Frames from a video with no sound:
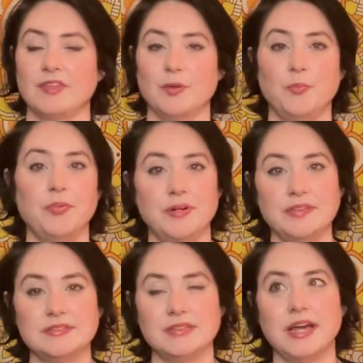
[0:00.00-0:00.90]

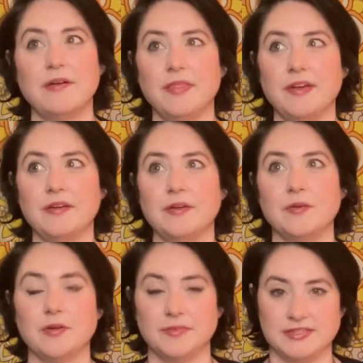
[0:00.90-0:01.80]
books out there
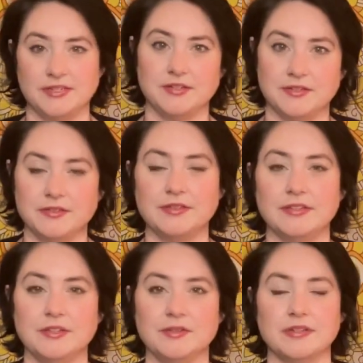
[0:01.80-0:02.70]
or material
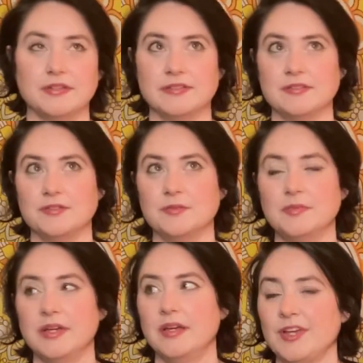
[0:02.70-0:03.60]
that you can
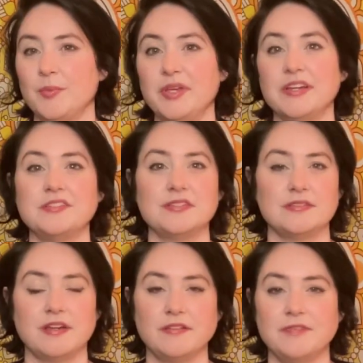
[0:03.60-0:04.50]
consume, because she's
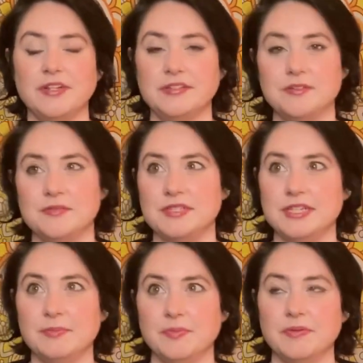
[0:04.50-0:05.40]
not afraid to go
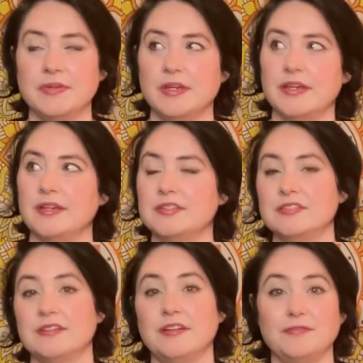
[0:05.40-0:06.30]
deep.
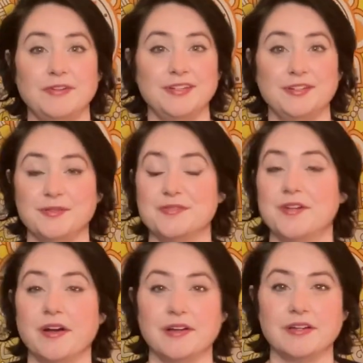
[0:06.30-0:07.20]
She's not afraid to go
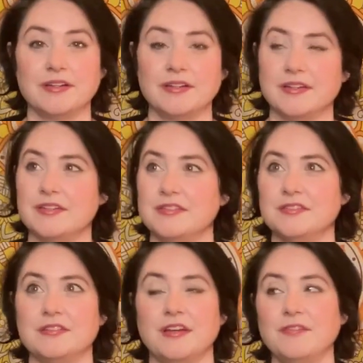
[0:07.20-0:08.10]
dark.
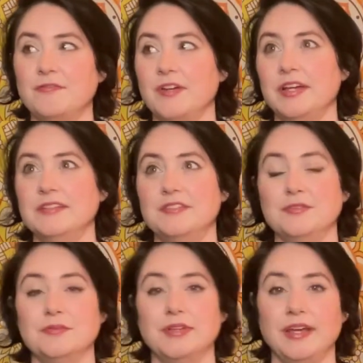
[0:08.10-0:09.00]
She's not afraid
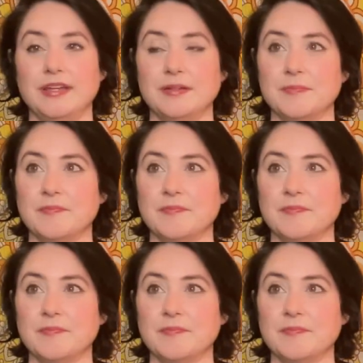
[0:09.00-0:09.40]
to like